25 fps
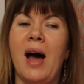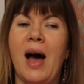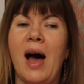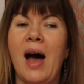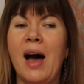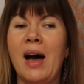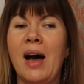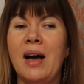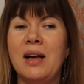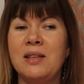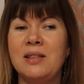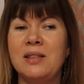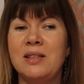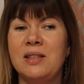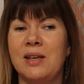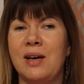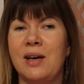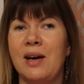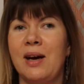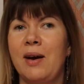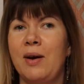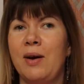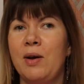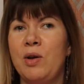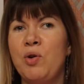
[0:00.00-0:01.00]
and
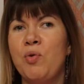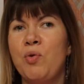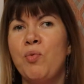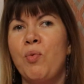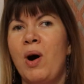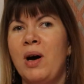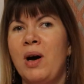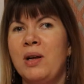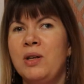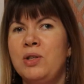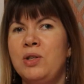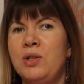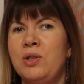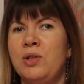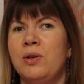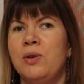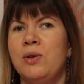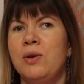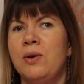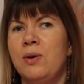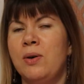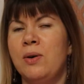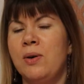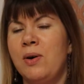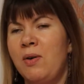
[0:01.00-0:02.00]
you want
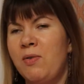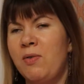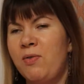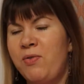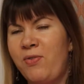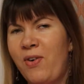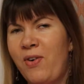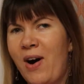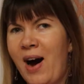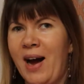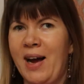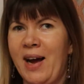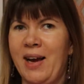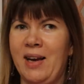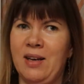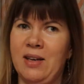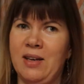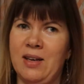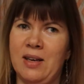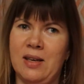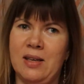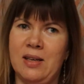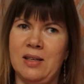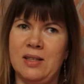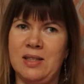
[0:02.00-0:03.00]
to
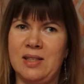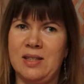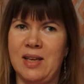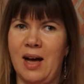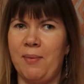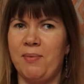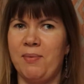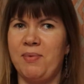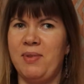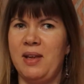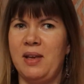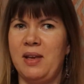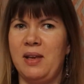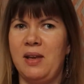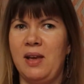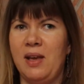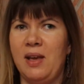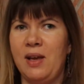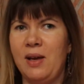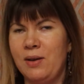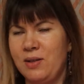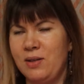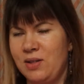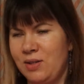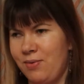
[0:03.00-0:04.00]
find something
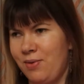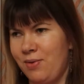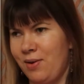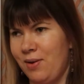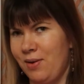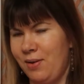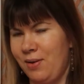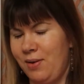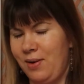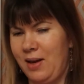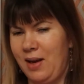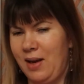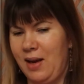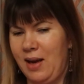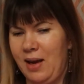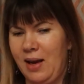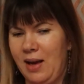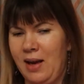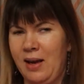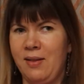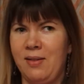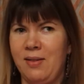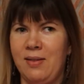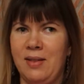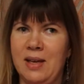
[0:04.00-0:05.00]
useful
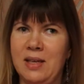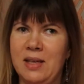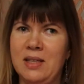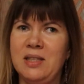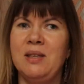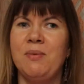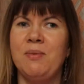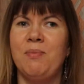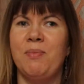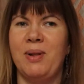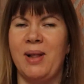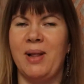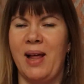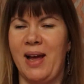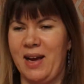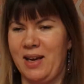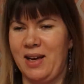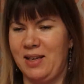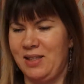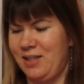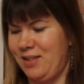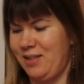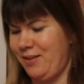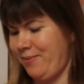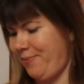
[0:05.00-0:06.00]
in this
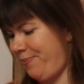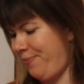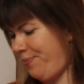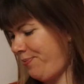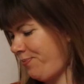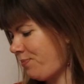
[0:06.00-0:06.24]
place.